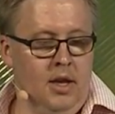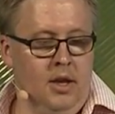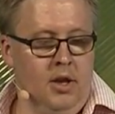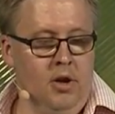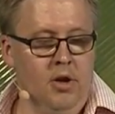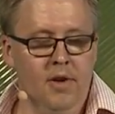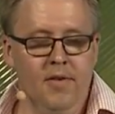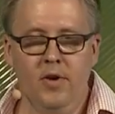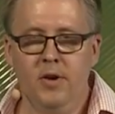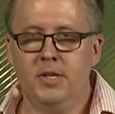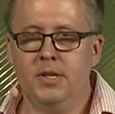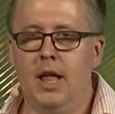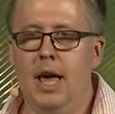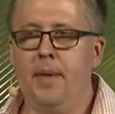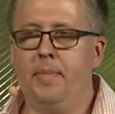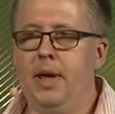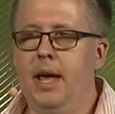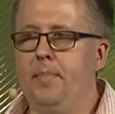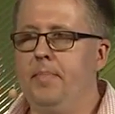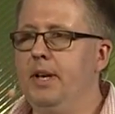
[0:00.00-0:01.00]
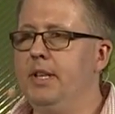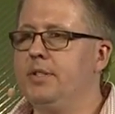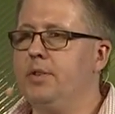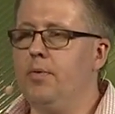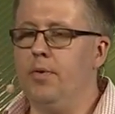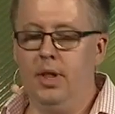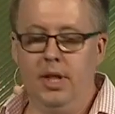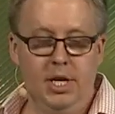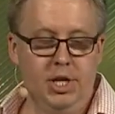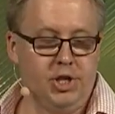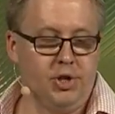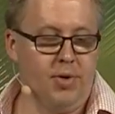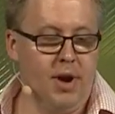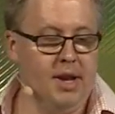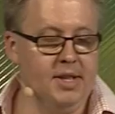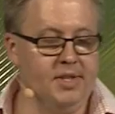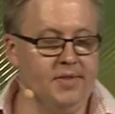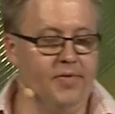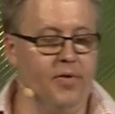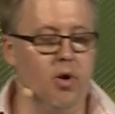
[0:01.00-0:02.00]
Universal App Campaigns are really
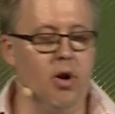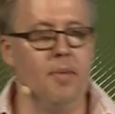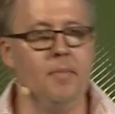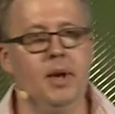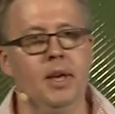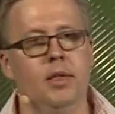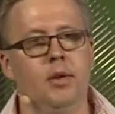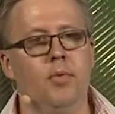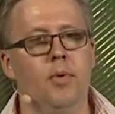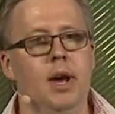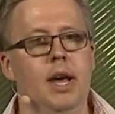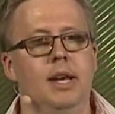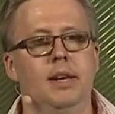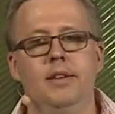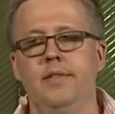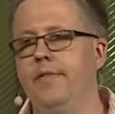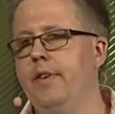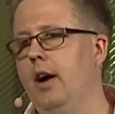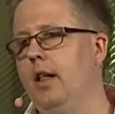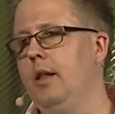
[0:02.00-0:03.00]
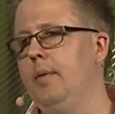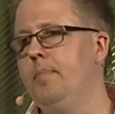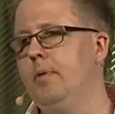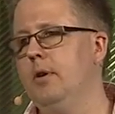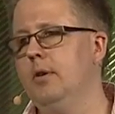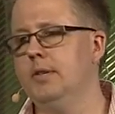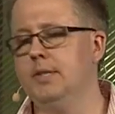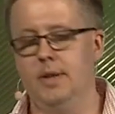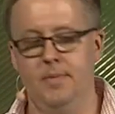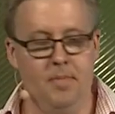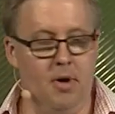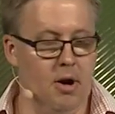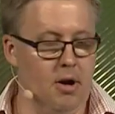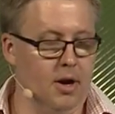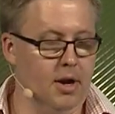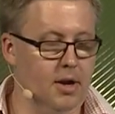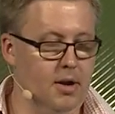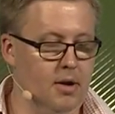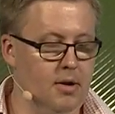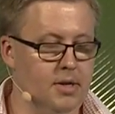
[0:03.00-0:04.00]
transforming the way developers and
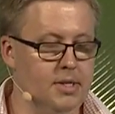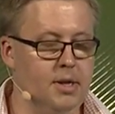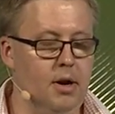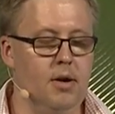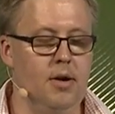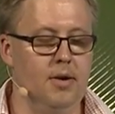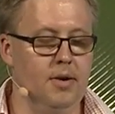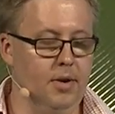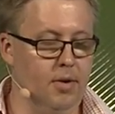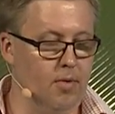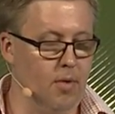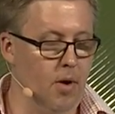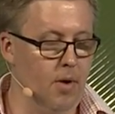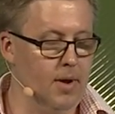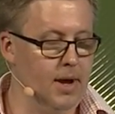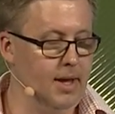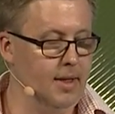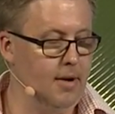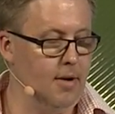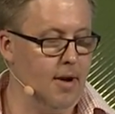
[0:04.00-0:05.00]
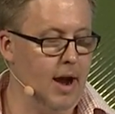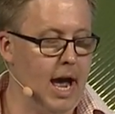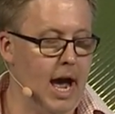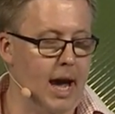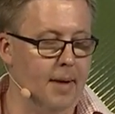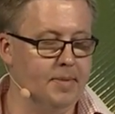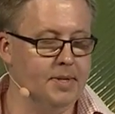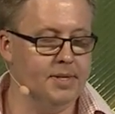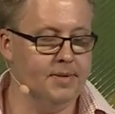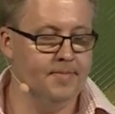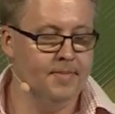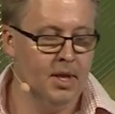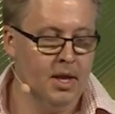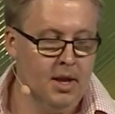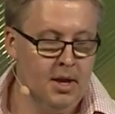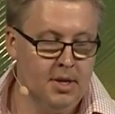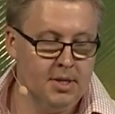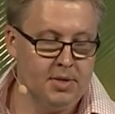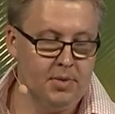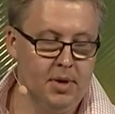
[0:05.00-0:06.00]
marketers are growing their apps.
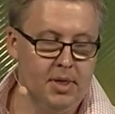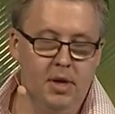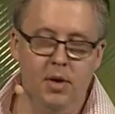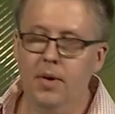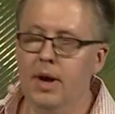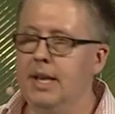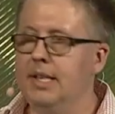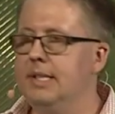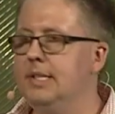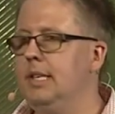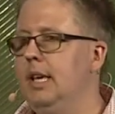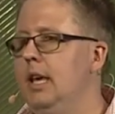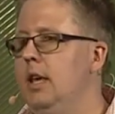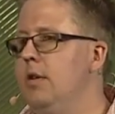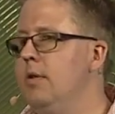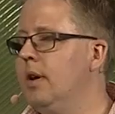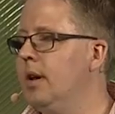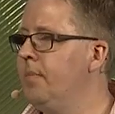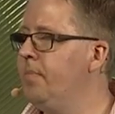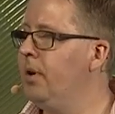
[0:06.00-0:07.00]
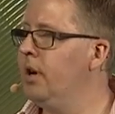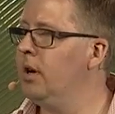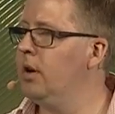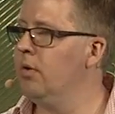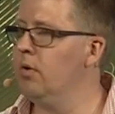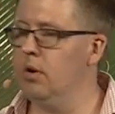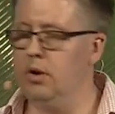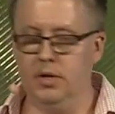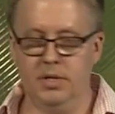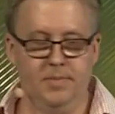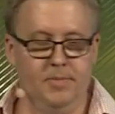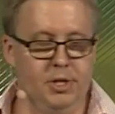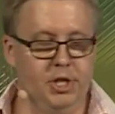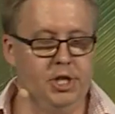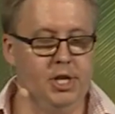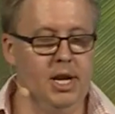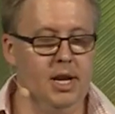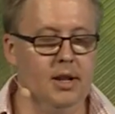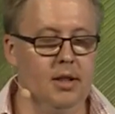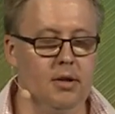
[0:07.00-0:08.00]
So with UAC, you can put Google's
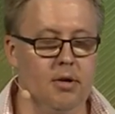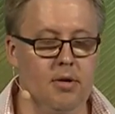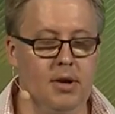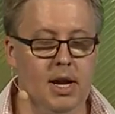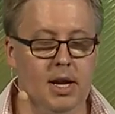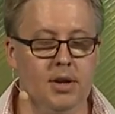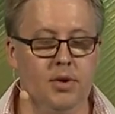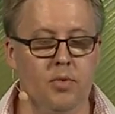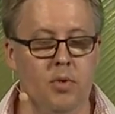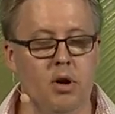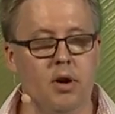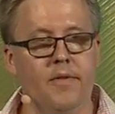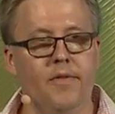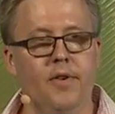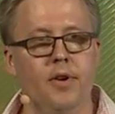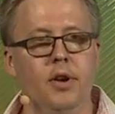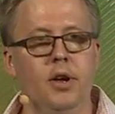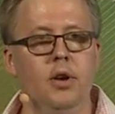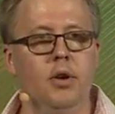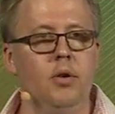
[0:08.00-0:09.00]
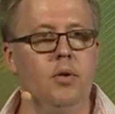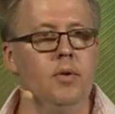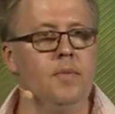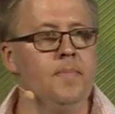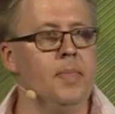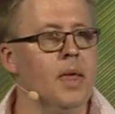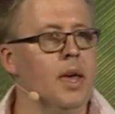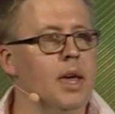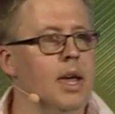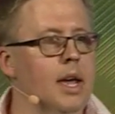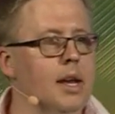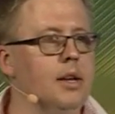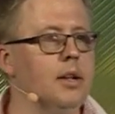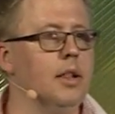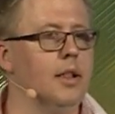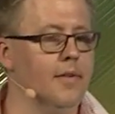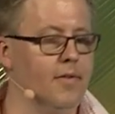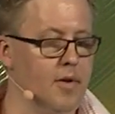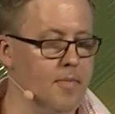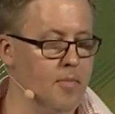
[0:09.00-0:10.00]
machine learning to work for you and
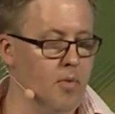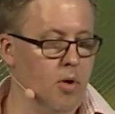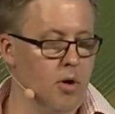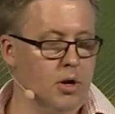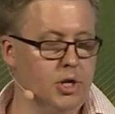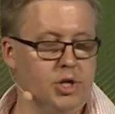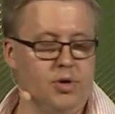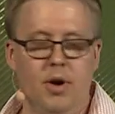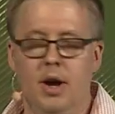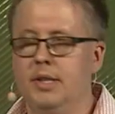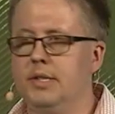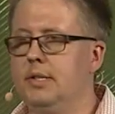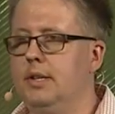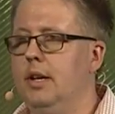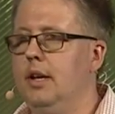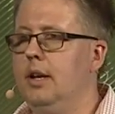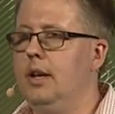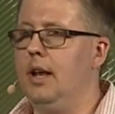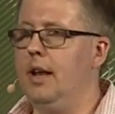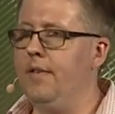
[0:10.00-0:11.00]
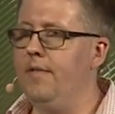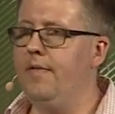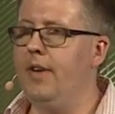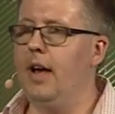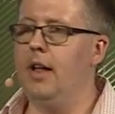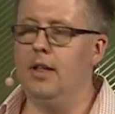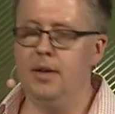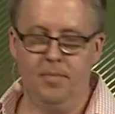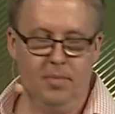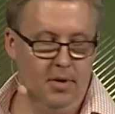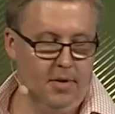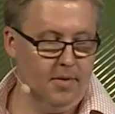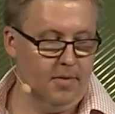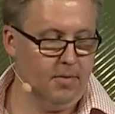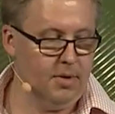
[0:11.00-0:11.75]
deliver more trusted and valuable